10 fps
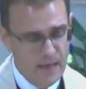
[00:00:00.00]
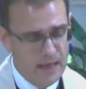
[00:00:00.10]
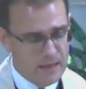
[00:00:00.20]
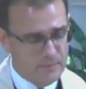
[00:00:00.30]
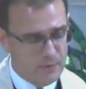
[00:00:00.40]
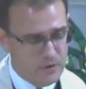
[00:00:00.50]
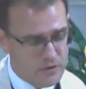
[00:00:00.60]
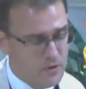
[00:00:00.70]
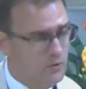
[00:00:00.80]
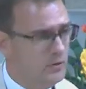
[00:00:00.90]
In the
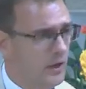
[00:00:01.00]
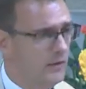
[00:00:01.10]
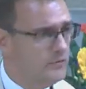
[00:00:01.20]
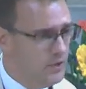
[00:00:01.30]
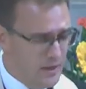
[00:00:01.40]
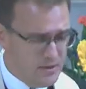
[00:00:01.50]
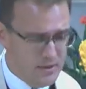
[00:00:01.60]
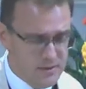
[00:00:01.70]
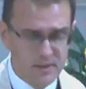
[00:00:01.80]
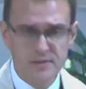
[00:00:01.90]
pursuit of
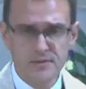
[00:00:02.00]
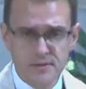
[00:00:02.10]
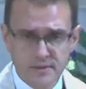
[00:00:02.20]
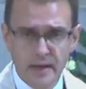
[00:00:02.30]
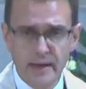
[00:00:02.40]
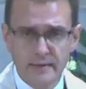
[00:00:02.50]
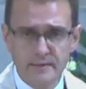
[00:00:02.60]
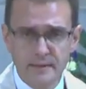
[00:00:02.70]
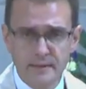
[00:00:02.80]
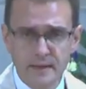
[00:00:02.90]
justice in
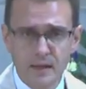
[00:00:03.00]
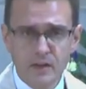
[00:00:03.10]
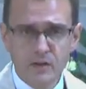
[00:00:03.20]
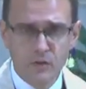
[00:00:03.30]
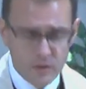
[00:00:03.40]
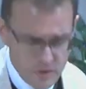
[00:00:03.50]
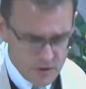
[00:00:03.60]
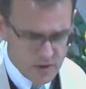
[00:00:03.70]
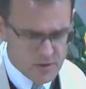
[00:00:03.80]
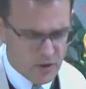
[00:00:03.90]
society,
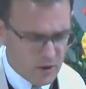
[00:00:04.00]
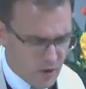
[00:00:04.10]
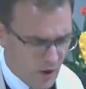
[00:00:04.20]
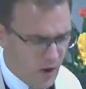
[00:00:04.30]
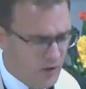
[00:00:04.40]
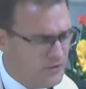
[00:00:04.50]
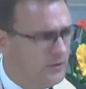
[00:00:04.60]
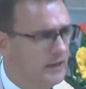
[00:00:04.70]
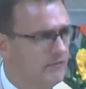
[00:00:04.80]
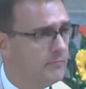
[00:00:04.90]
Christians are called to
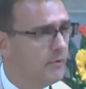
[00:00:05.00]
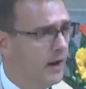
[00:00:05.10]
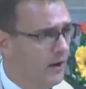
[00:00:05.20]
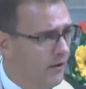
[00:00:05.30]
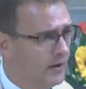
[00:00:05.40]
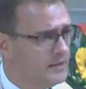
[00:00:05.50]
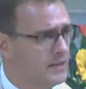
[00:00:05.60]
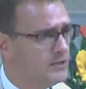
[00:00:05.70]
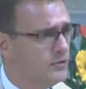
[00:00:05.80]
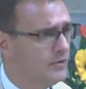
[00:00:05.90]
give priority
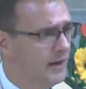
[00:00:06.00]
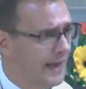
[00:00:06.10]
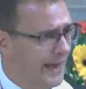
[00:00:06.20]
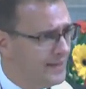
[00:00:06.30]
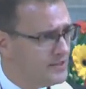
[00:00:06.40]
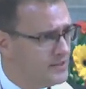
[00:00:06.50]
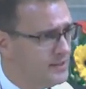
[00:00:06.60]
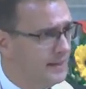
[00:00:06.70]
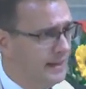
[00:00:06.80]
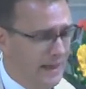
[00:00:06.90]
to the last
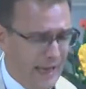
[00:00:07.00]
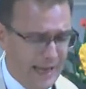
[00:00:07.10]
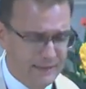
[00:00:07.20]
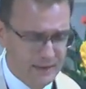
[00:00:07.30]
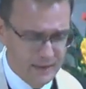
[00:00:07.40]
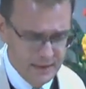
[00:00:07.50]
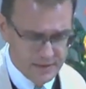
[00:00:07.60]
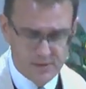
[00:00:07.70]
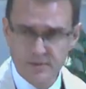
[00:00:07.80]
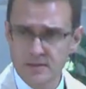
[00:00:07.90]
and the
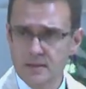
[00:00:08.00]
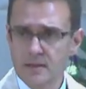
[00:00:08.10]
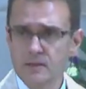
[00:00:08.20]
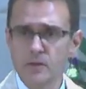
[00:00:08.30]
least, the